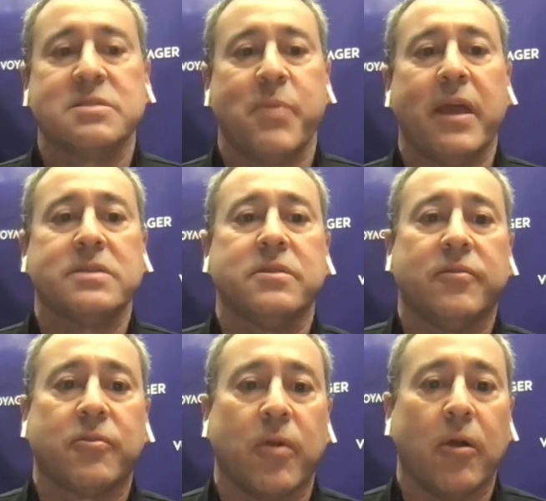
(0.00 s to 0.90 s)

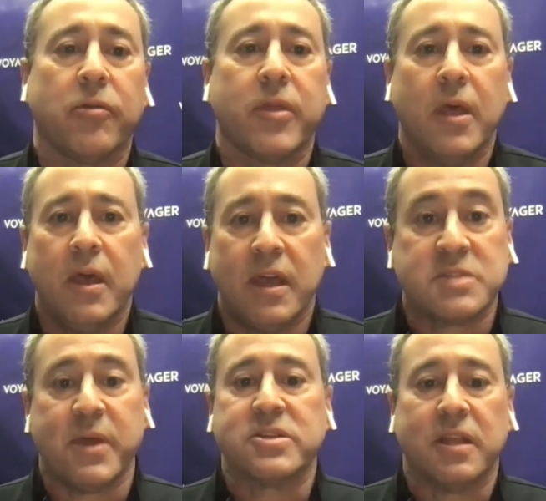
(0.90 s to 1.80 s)
expansive growth,
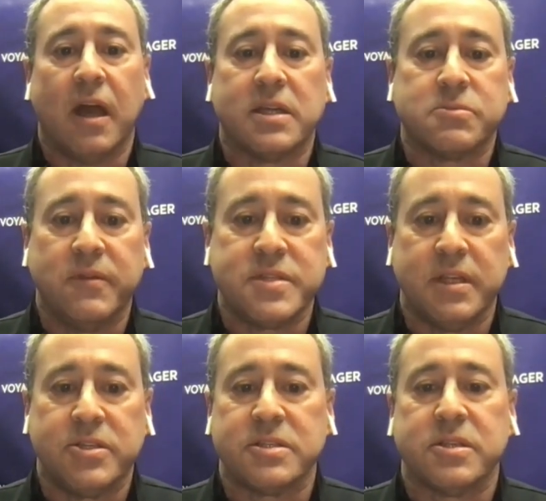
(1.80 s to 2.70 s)
especially us. We've
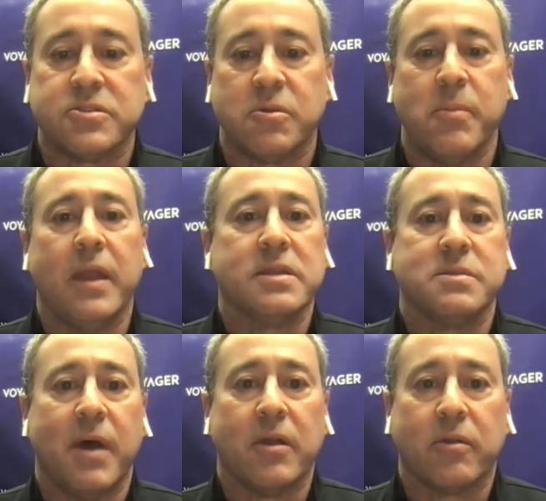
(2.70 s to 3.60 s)
seen just a
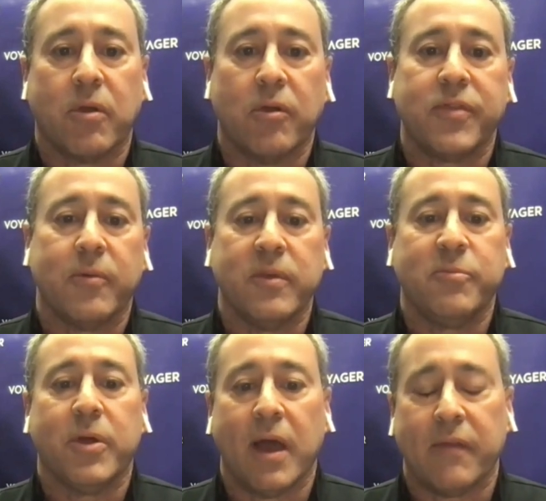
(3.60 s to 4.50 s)
tremendous amount of growth that
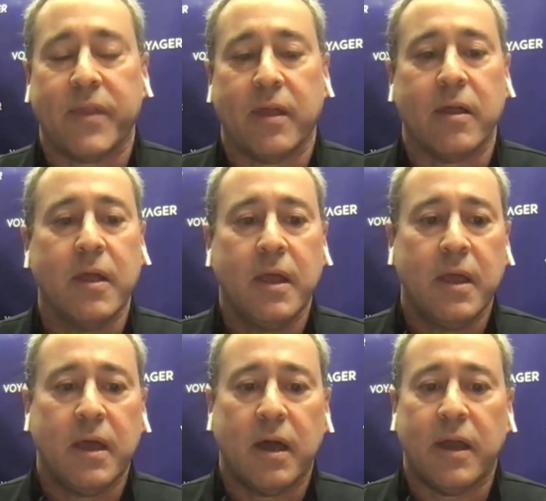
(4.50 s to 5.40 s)
we've put out there.
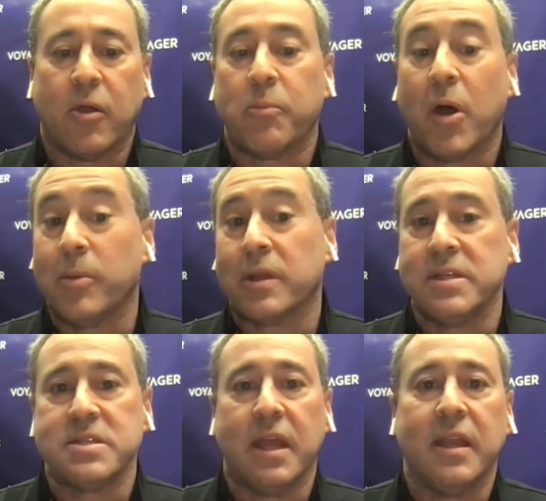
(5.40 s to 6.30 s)
In our
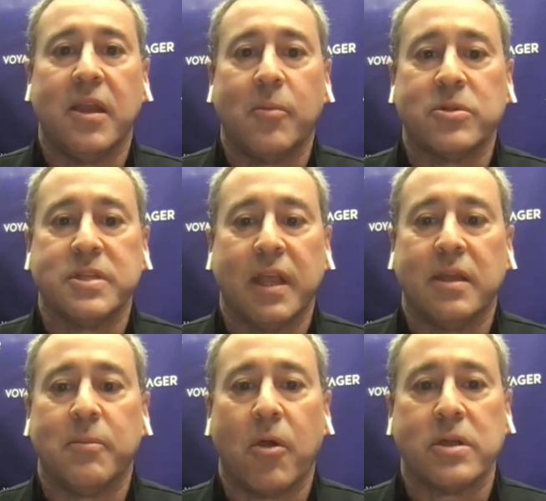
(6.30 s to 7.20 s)
publicly stated numbers at the
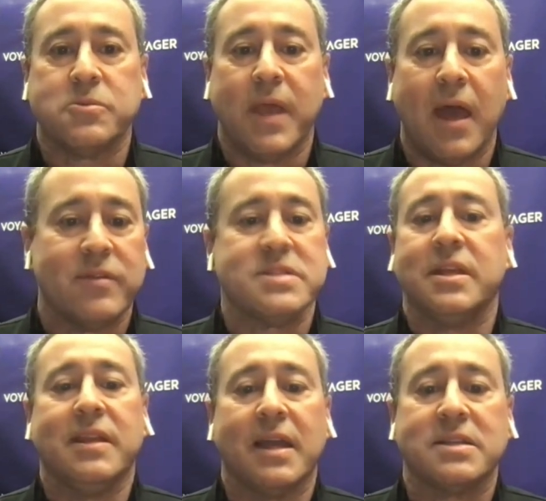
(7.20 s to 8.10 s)
end of March, we haven't
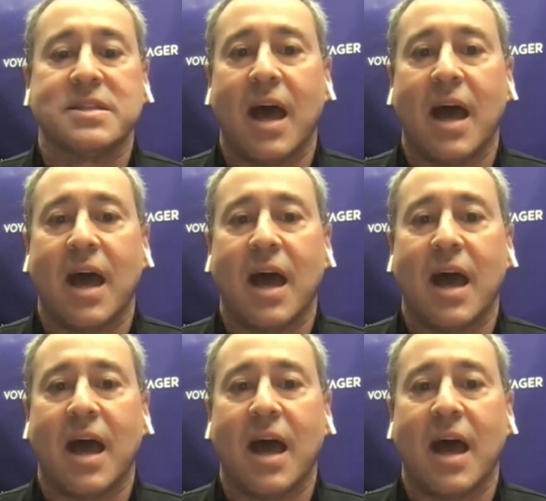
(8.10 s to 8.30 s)
seen that